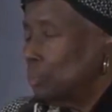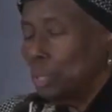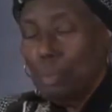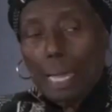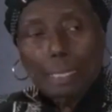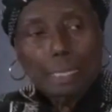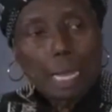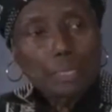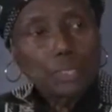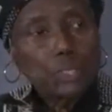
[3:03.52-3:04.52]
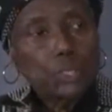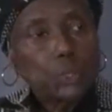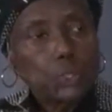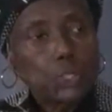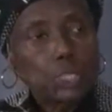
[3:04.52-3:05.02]
but by the
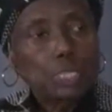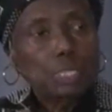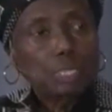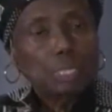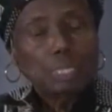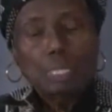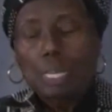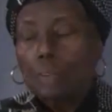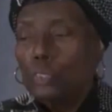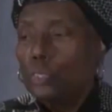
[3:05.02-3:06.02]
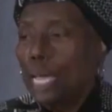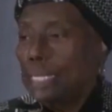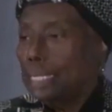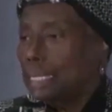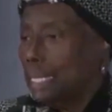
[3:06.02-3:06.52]
Constitution of the
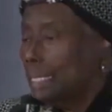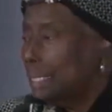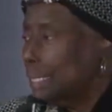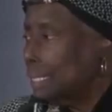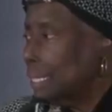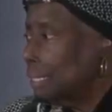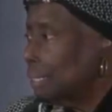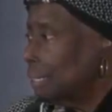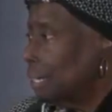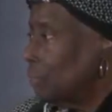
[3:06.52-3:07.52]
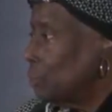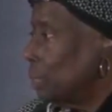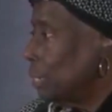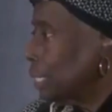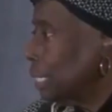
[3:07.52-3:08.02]
United States of
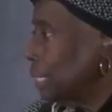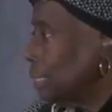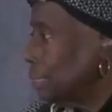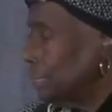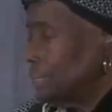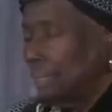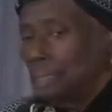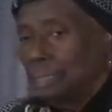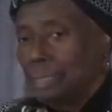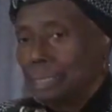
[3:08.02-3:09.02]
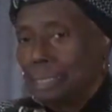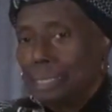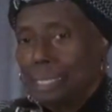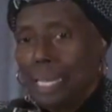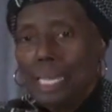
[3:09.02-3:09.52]
America,
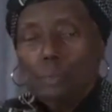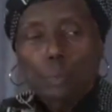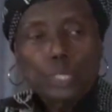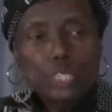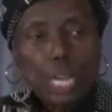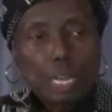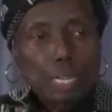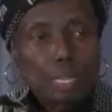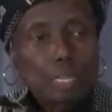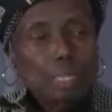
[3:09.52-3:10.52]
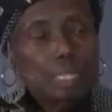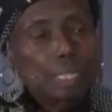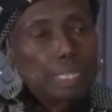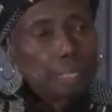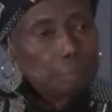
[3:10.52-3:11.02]
in which the
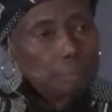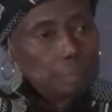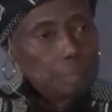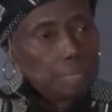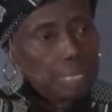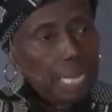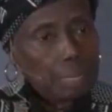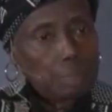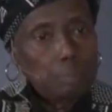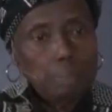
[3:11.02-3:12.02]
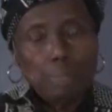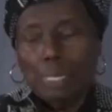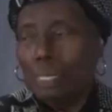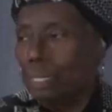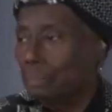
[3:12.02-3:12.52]
them that I am a member
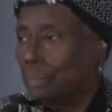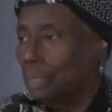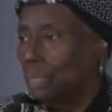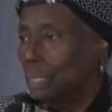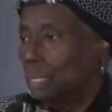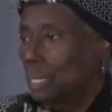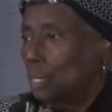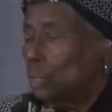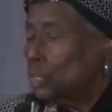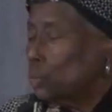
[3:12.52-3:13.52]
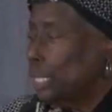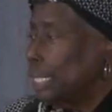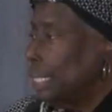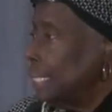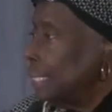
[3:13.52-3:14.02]
of was
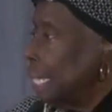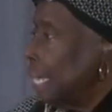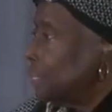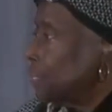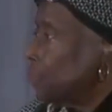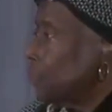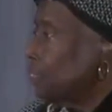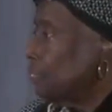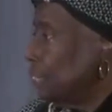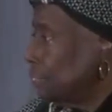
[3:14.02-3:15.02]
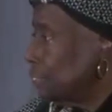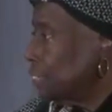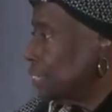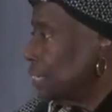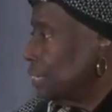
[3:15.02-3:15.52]
written in as
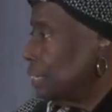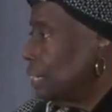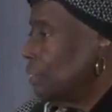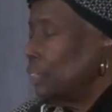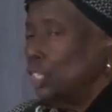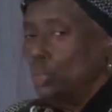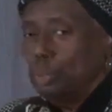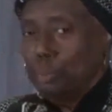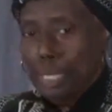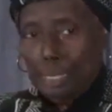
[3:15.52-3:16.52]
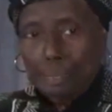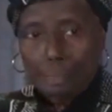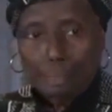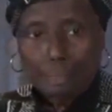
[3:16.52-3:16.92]
3/5 of a human being,